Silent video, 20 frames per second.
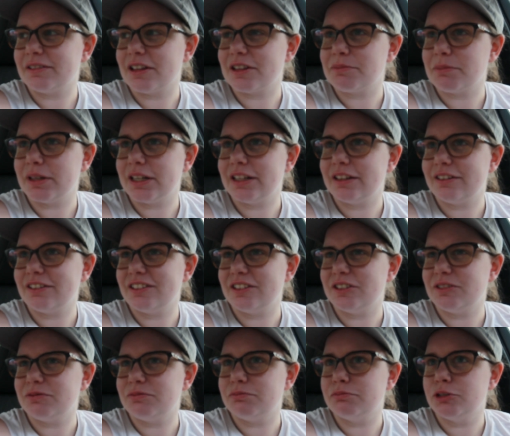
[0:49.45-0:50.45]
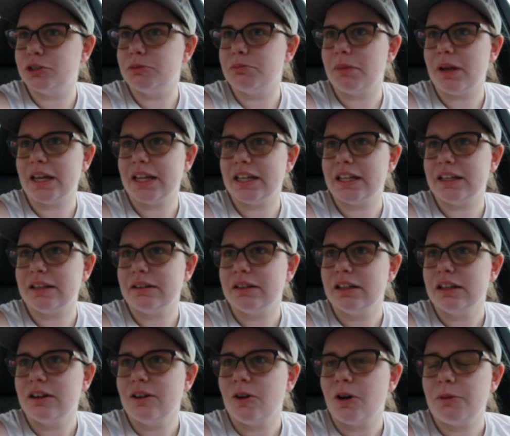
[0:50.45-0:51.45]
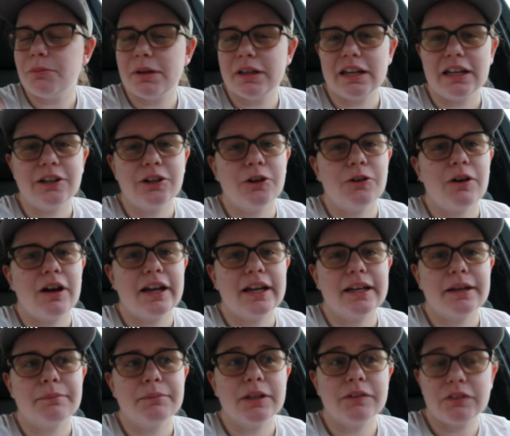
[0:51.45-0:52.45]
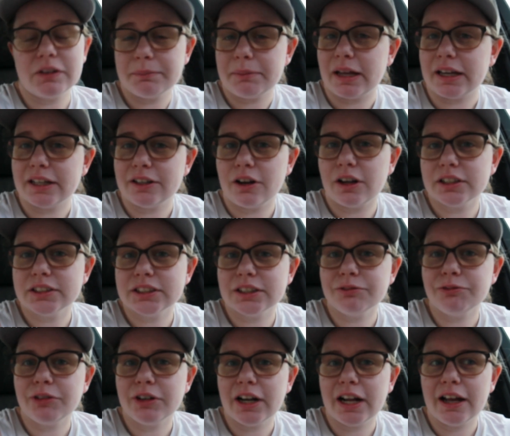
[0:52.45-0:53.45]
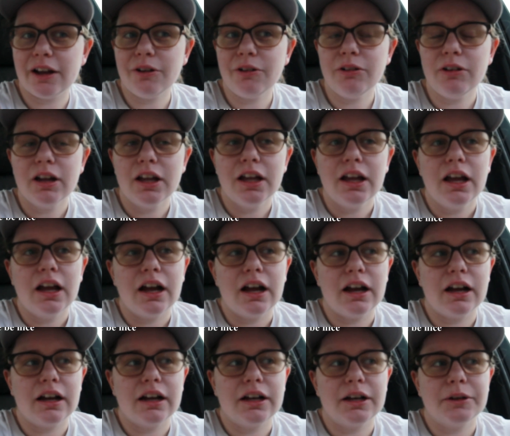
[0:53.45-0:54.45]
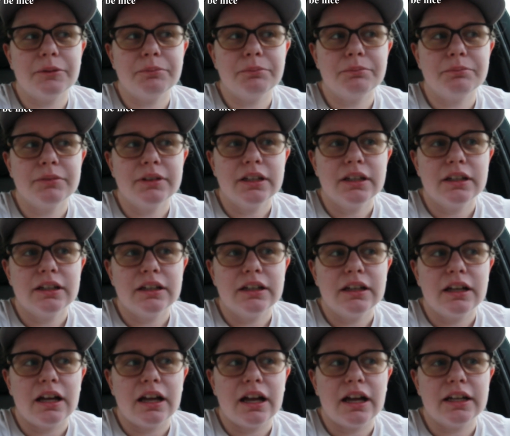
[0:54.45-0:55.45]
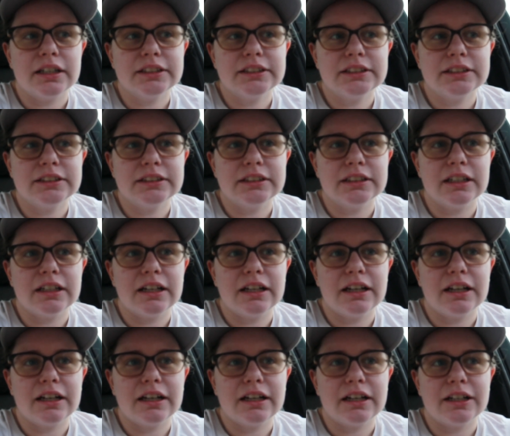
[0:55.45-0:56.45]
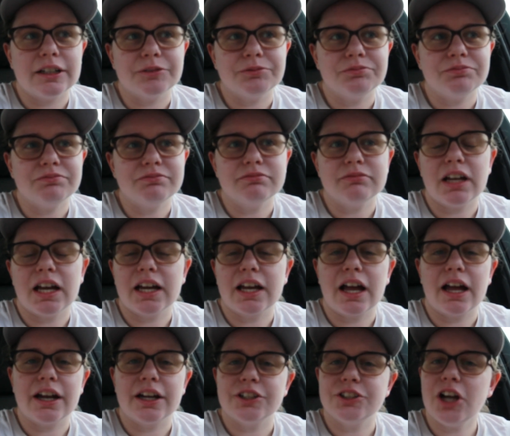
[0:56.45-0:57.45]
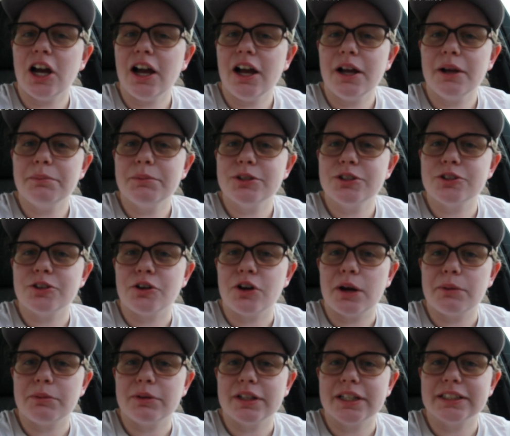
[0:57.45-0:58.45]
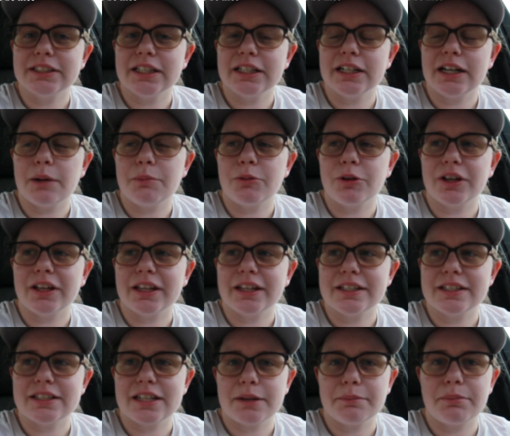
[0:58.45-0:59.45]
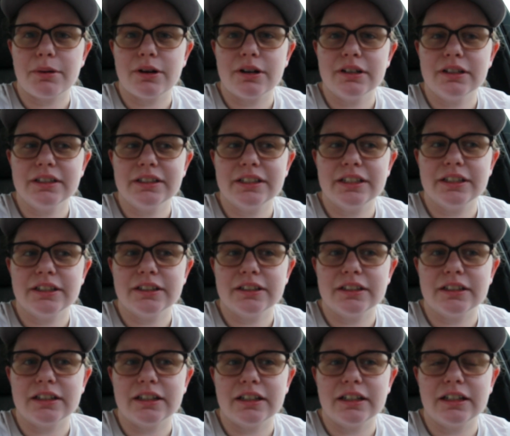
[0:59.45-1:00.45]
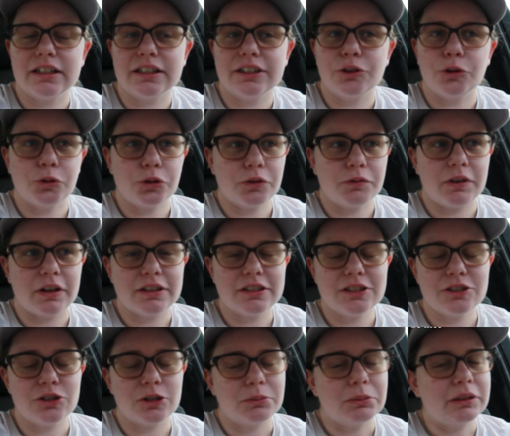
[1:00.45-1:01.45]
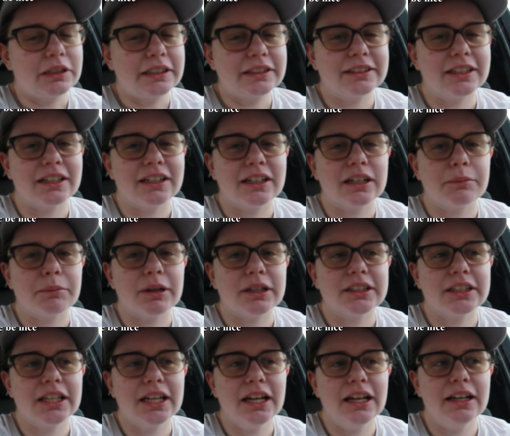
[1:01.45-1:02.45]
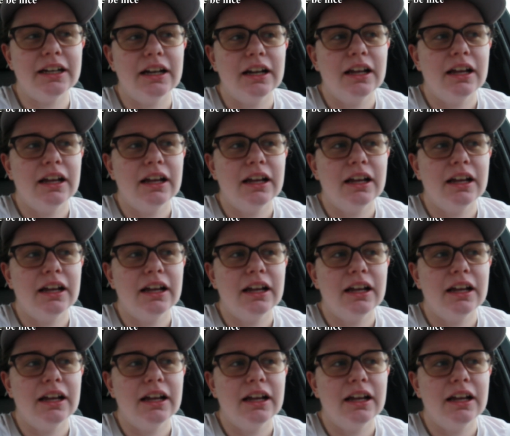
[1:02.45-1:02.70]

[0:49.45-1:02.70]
many you may or may not know, I am living back in Austin for now. I got a job, so I'm really excited. I'm working at a state park near north of Austin, so I'm really excited about that.